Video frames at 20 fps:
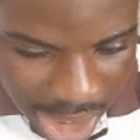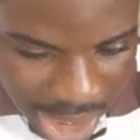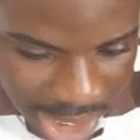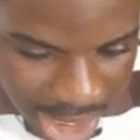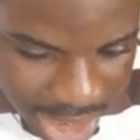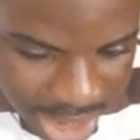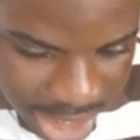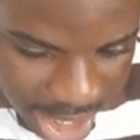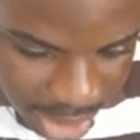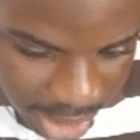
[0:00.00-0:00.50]

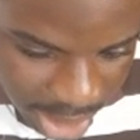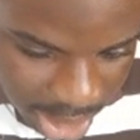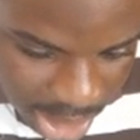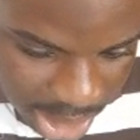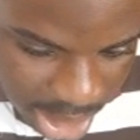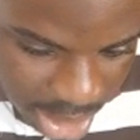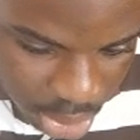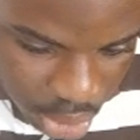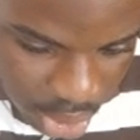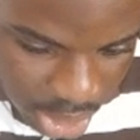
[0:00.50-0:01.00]
and directs
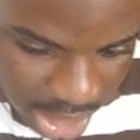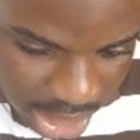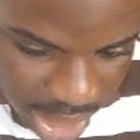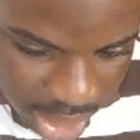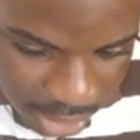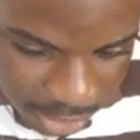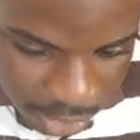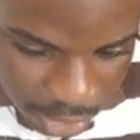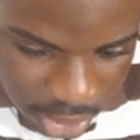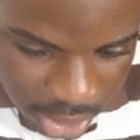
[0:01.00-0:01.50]
them to the
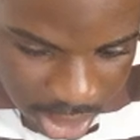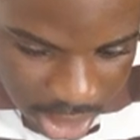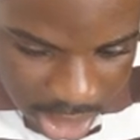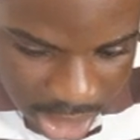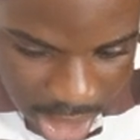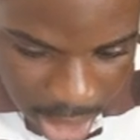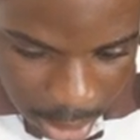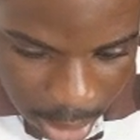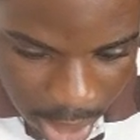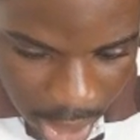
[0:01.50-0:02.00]
telephone
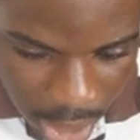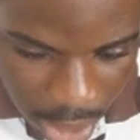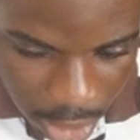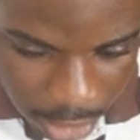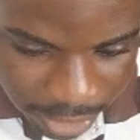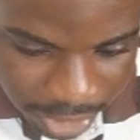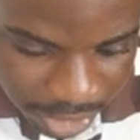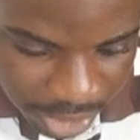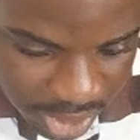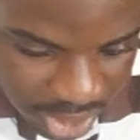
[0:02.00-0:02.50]
number
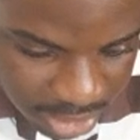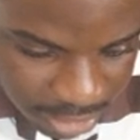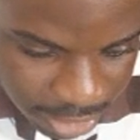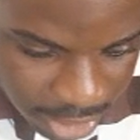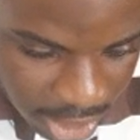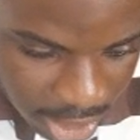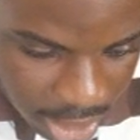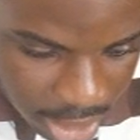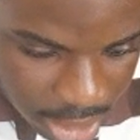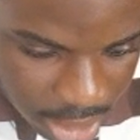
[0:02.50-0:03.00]
of the
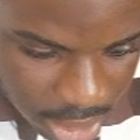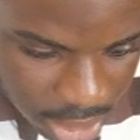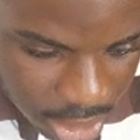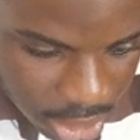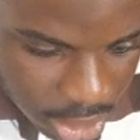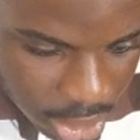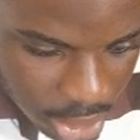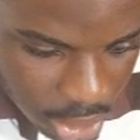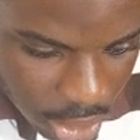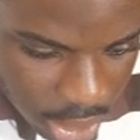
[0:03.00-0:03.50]
receiver
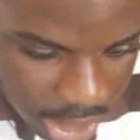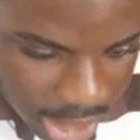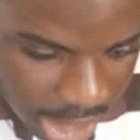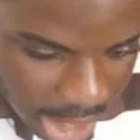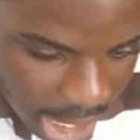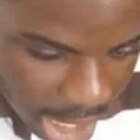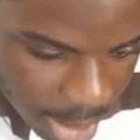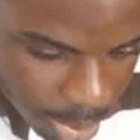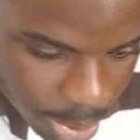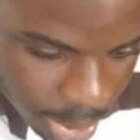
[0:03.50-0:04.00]
or the
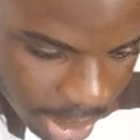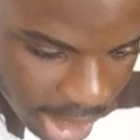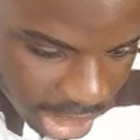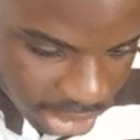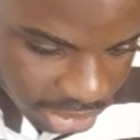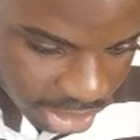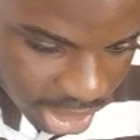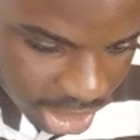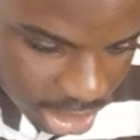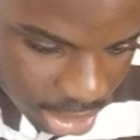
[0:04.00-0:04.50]
IP
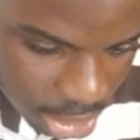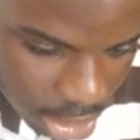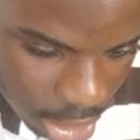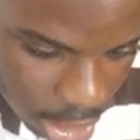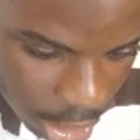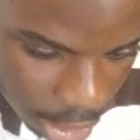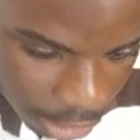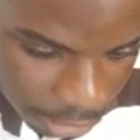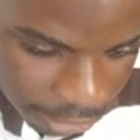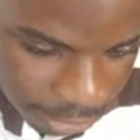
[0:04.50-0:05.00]
address
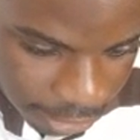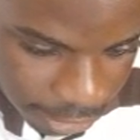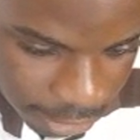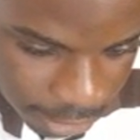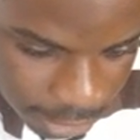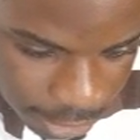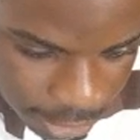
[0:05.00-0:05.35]
of